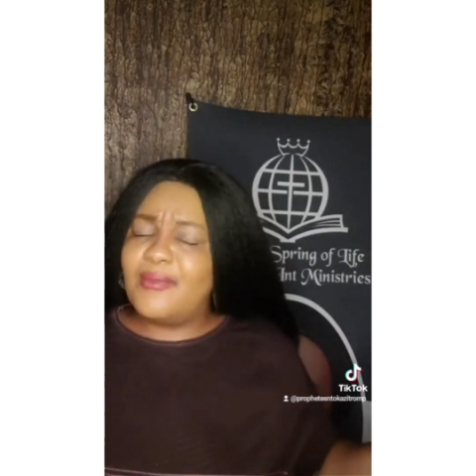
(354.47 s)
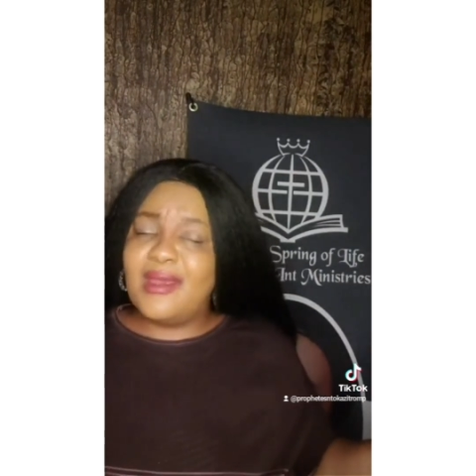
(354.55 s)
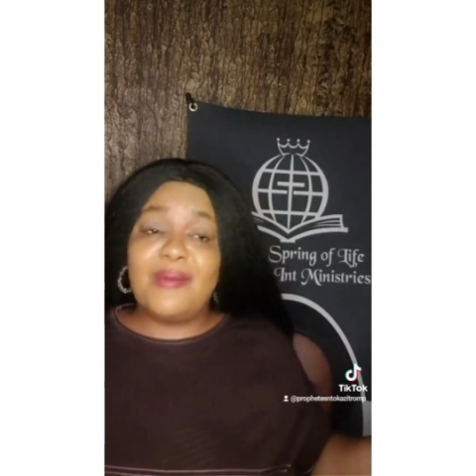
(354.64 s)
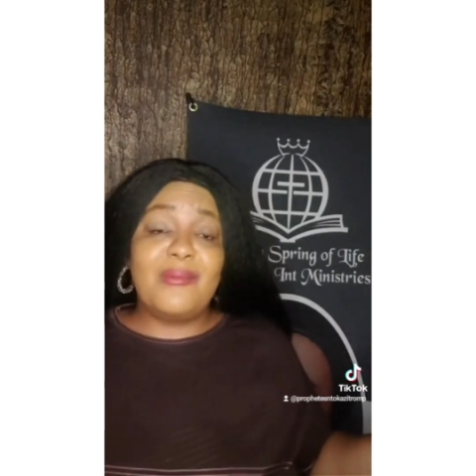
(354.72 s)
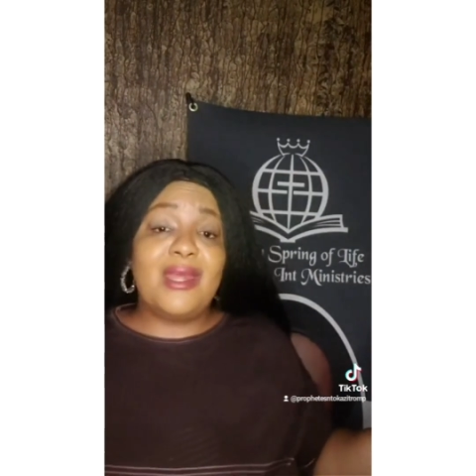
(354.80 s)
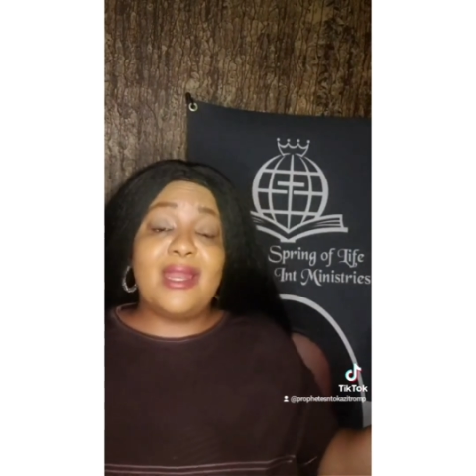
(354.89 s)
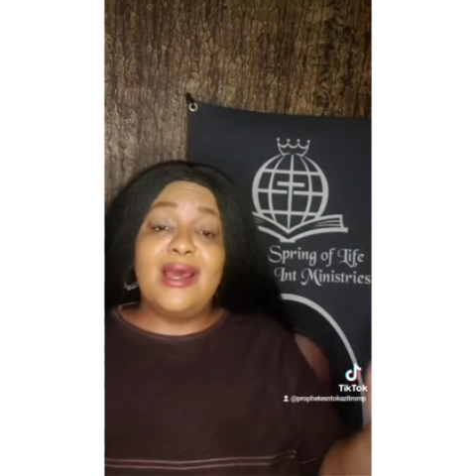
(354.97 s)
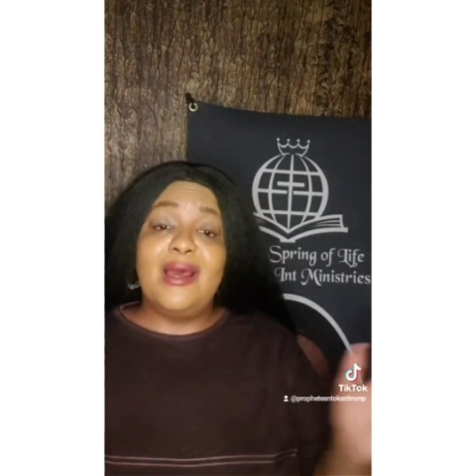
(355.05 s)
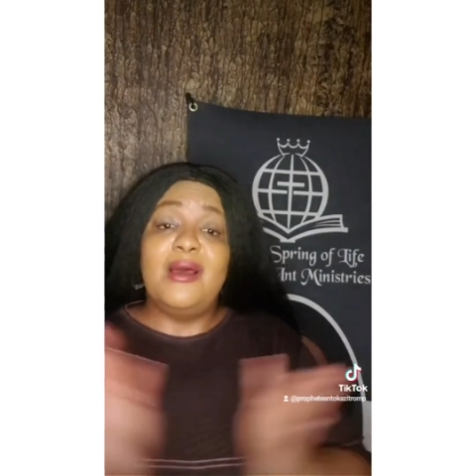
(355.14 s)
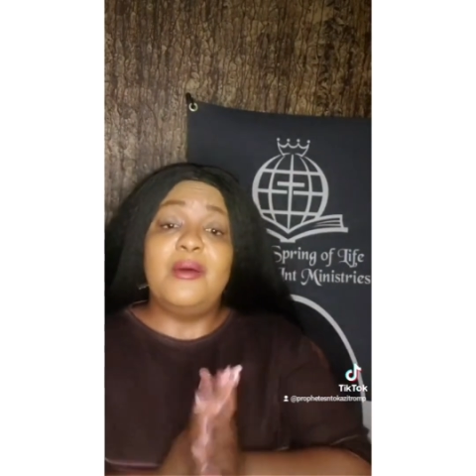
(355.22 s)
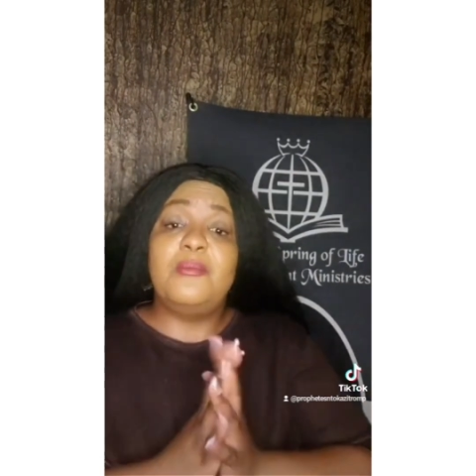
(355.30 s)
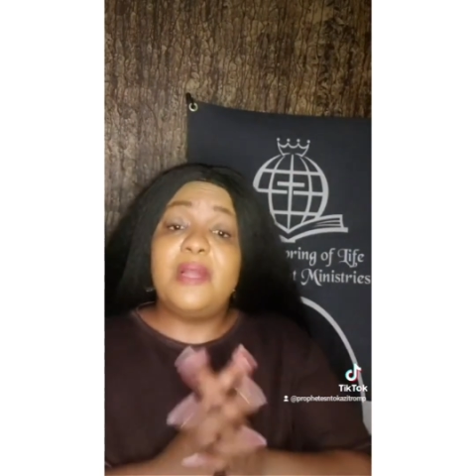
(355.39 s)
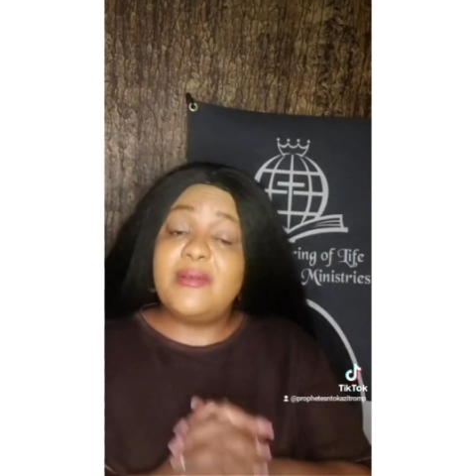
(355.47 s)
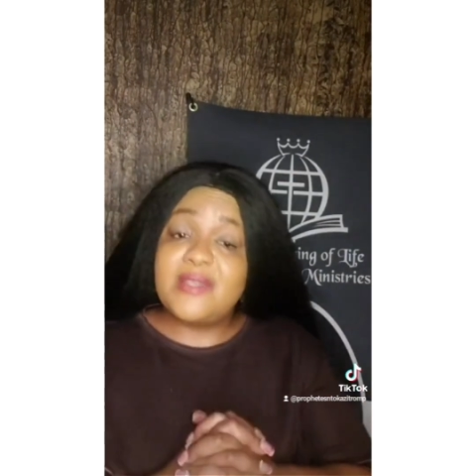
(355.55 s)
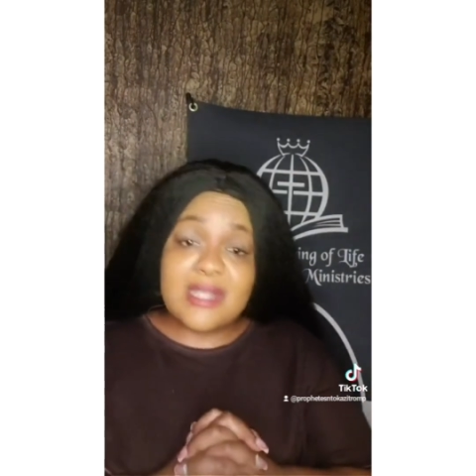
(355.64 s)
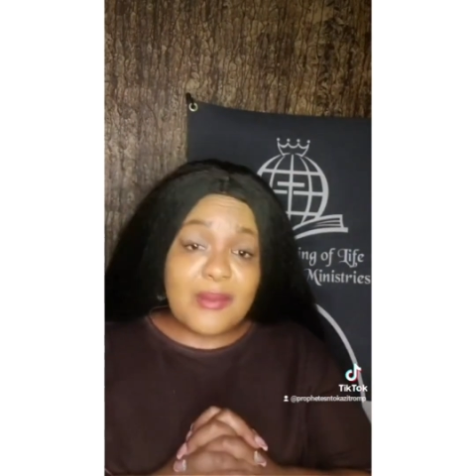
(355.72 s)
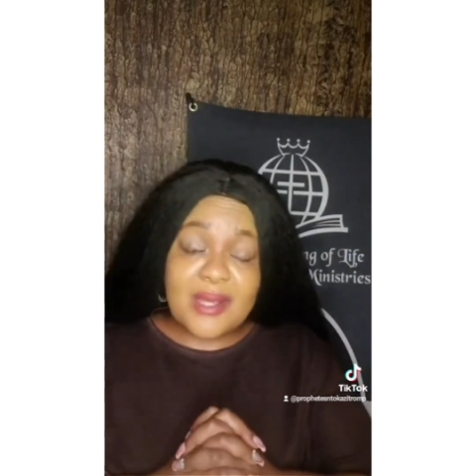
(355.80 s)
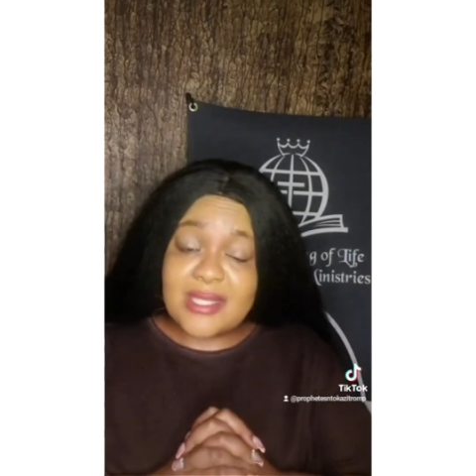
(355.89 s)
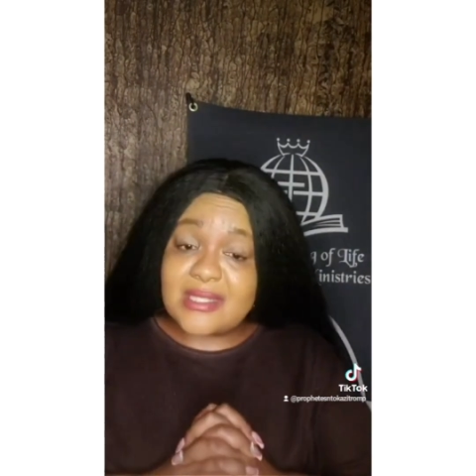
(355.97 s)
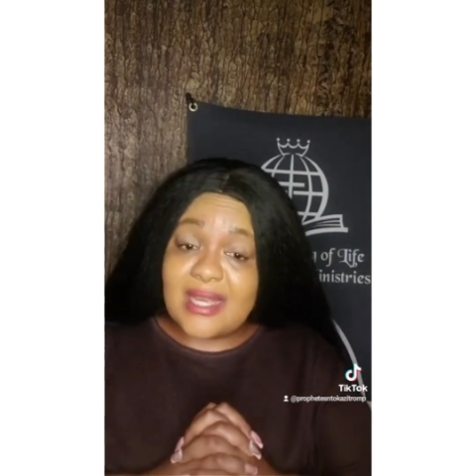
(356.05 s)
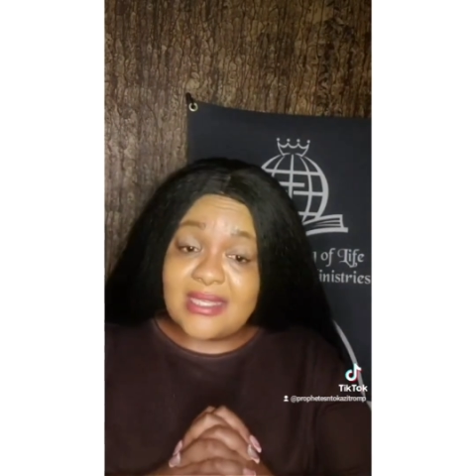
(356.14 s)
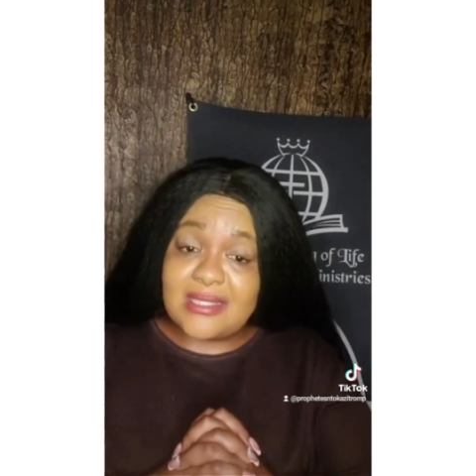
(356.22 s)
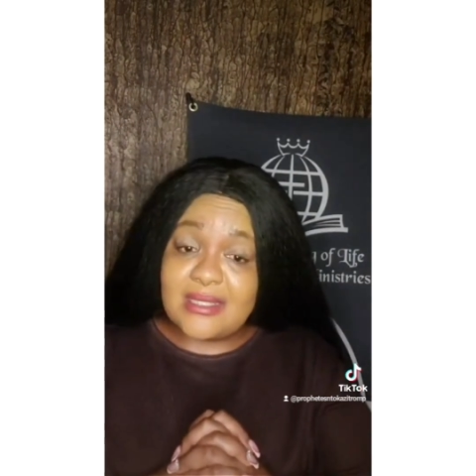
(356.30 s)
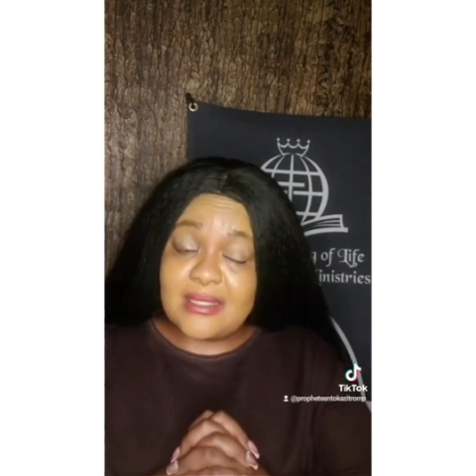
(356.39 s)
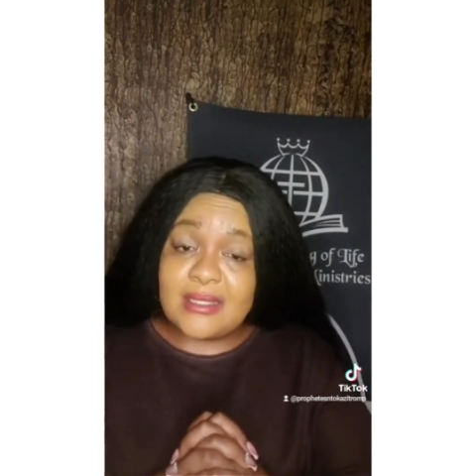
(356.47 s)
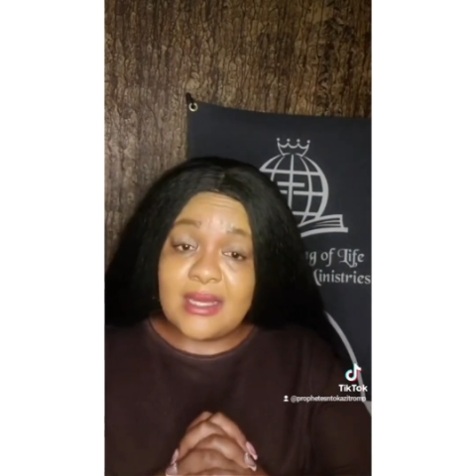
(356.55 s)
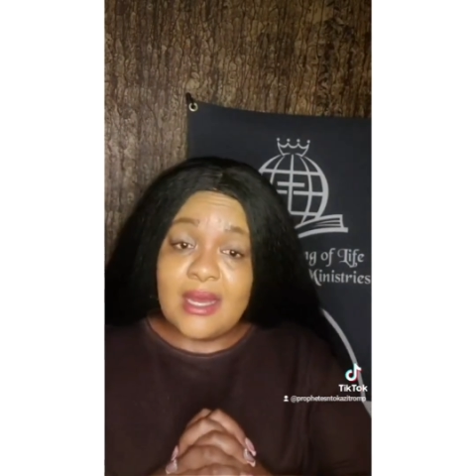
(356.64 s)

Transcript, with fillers: Amen. Beloveds, I'm excited.